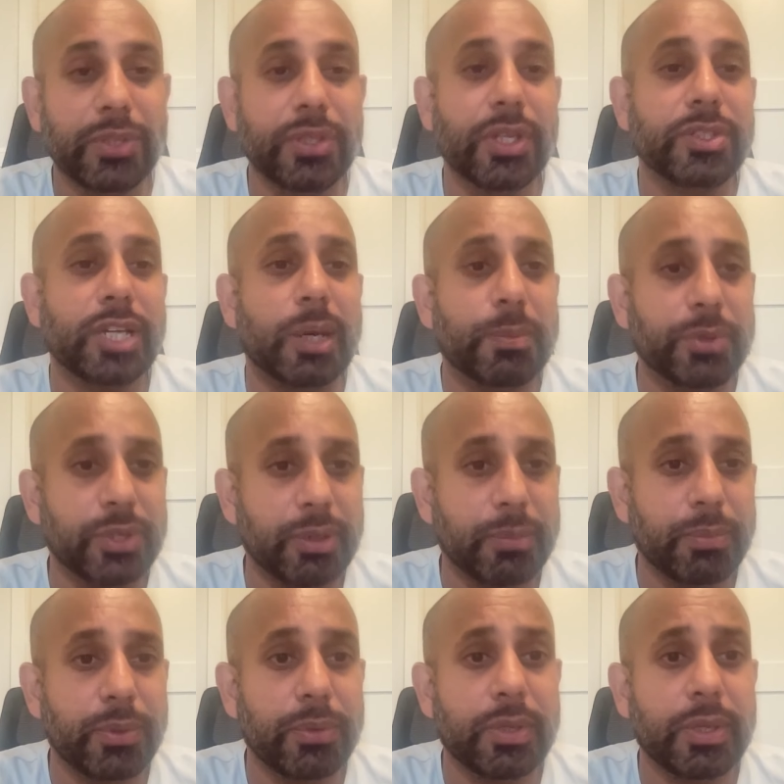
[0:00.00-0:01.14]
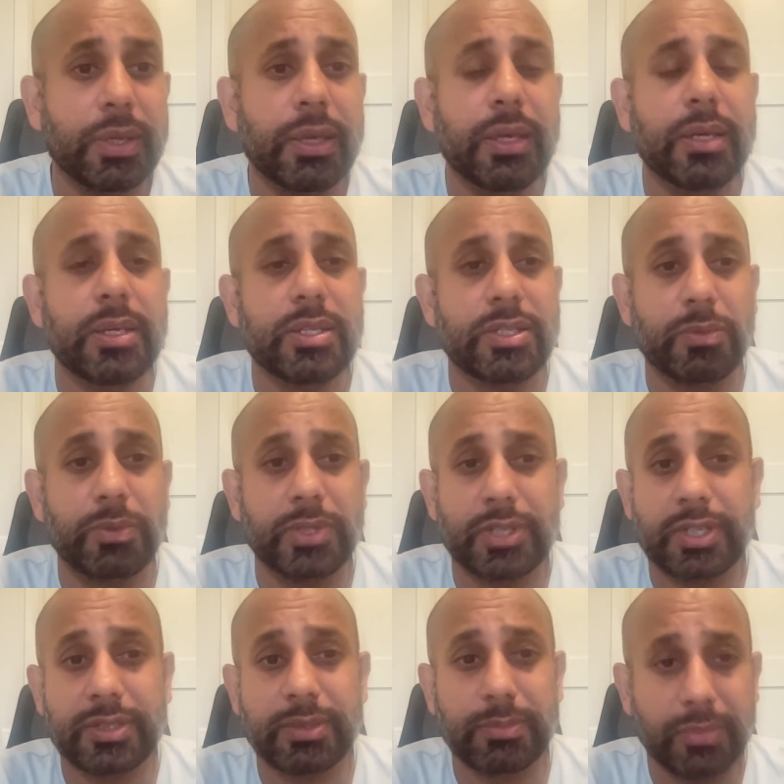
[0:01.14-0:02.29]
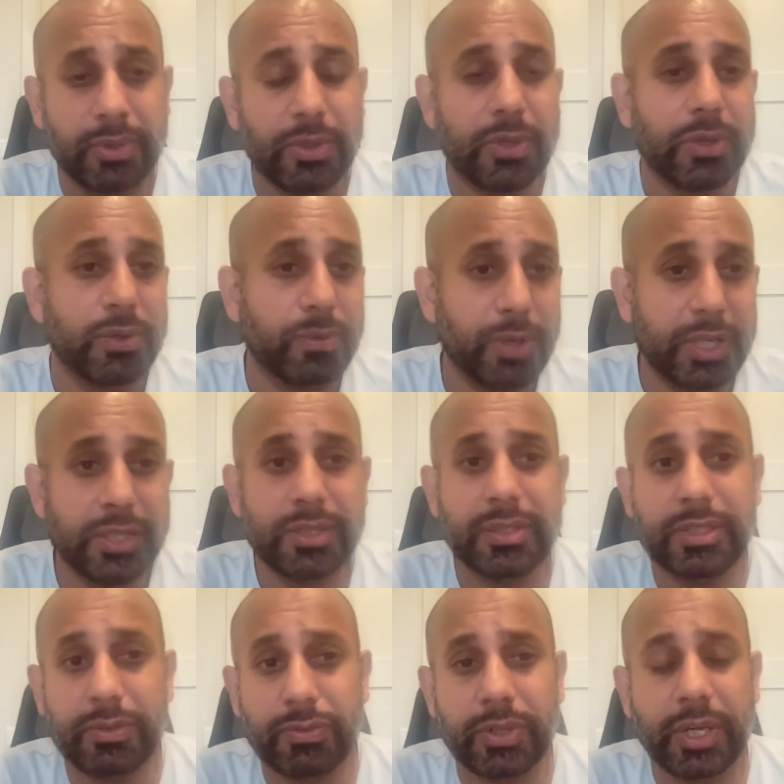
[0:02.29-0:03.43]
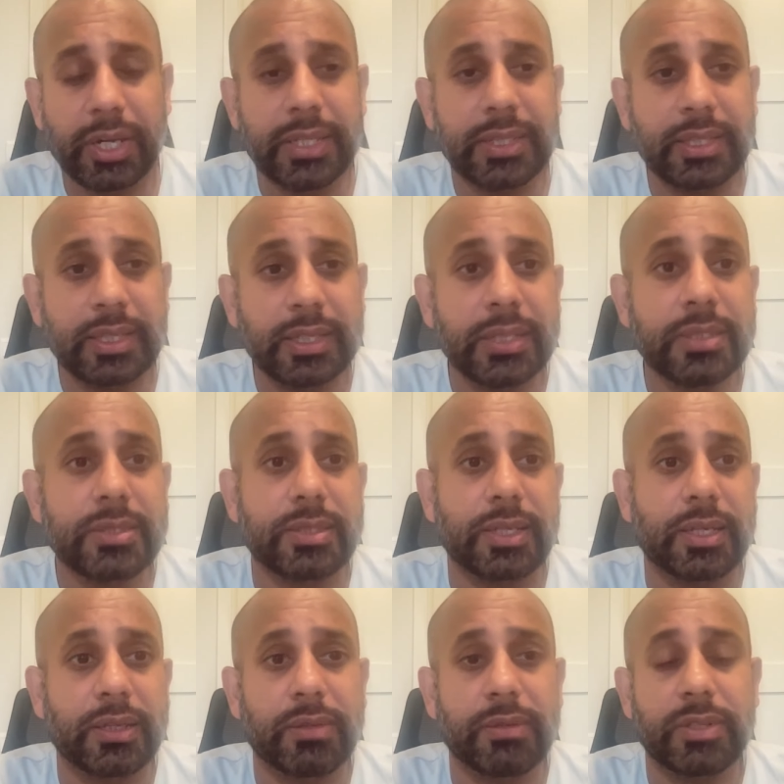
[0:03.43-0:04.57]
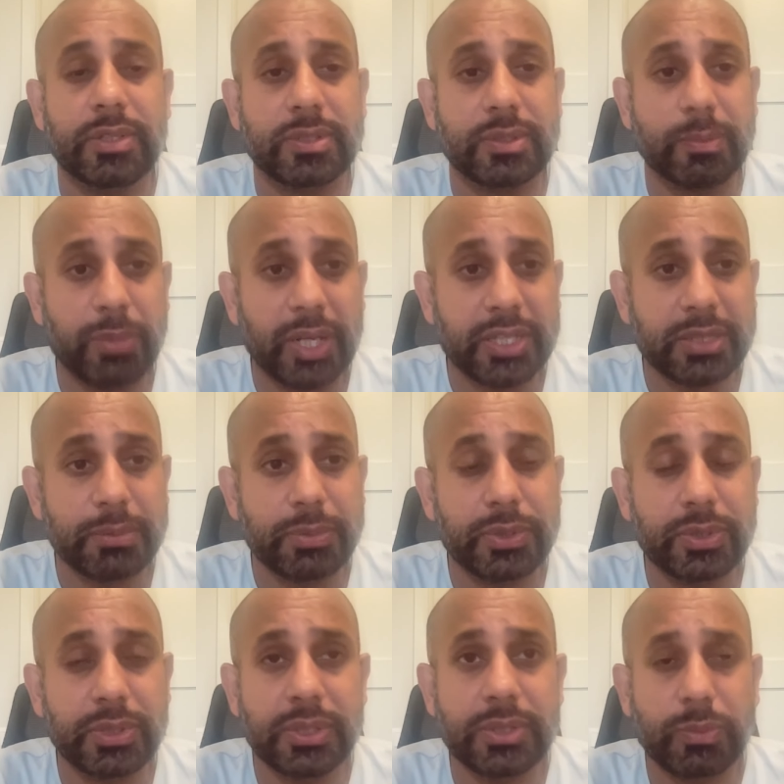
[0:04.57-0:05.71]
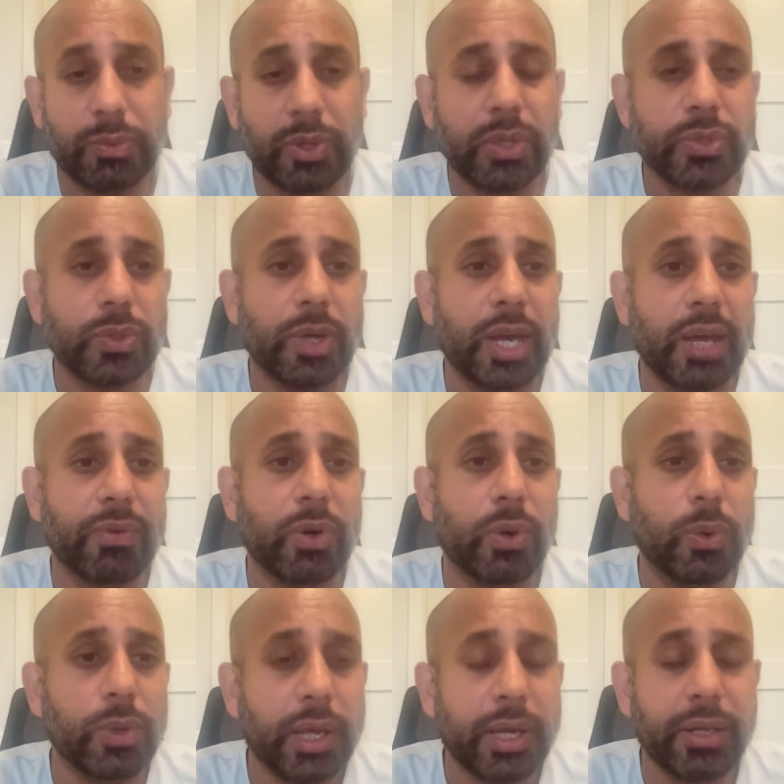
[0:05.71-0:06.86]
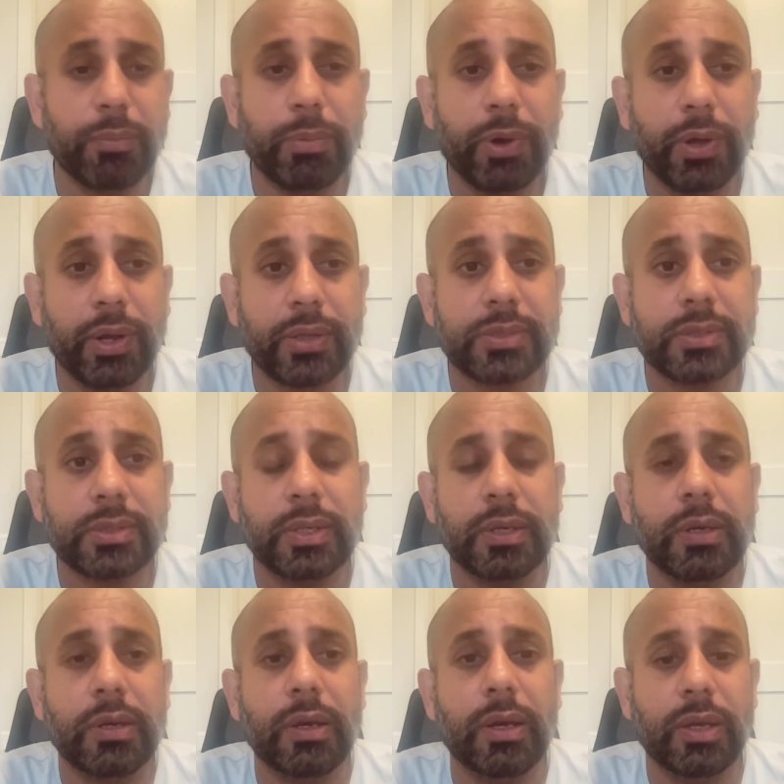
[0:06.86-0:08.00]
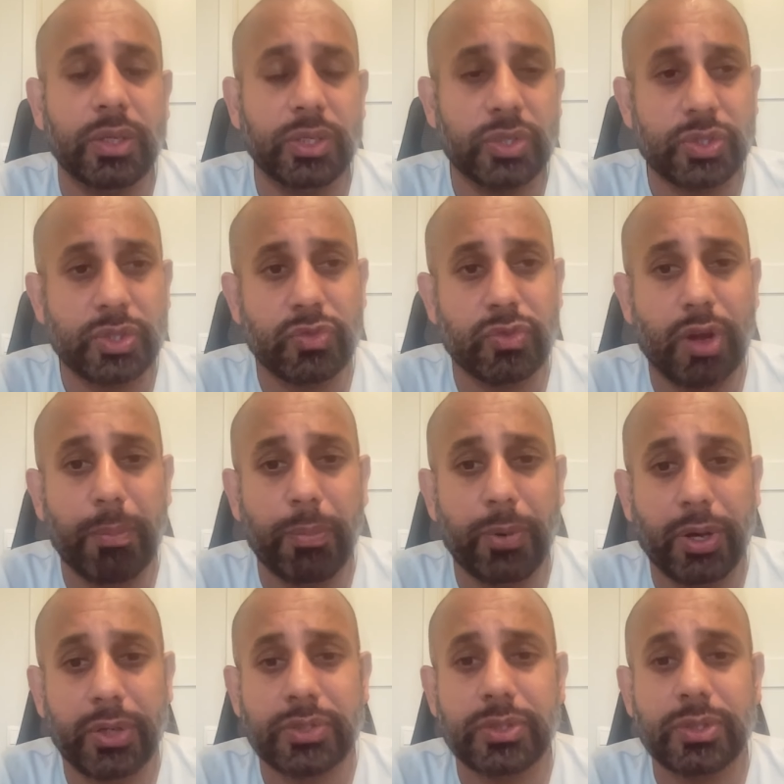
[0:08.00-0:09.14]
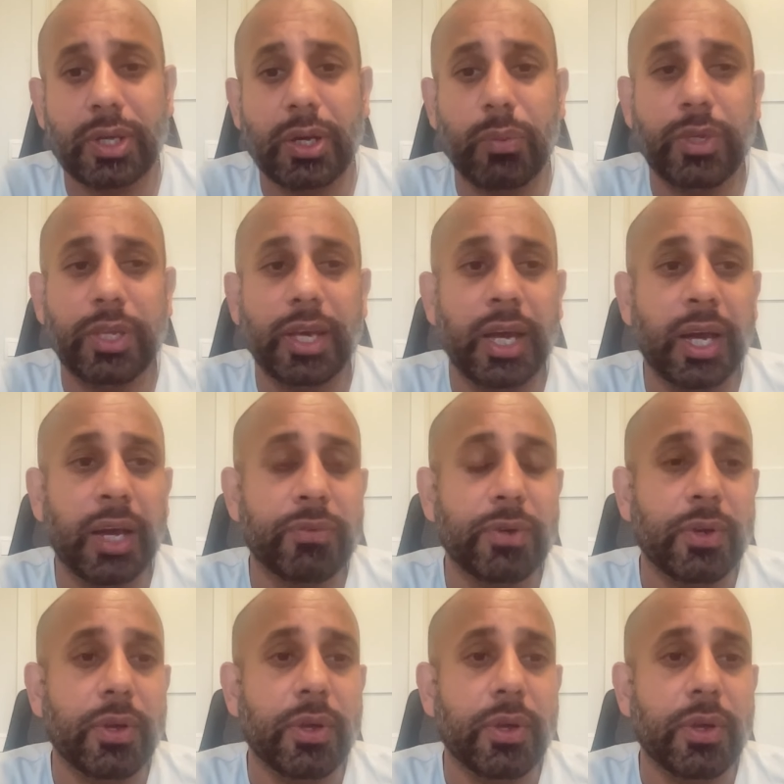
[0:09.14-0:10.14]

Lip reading: build on top of the compute. So we saw some great different ideas and there's possibilities. We also have our own line of products, not just the Dropbox. We have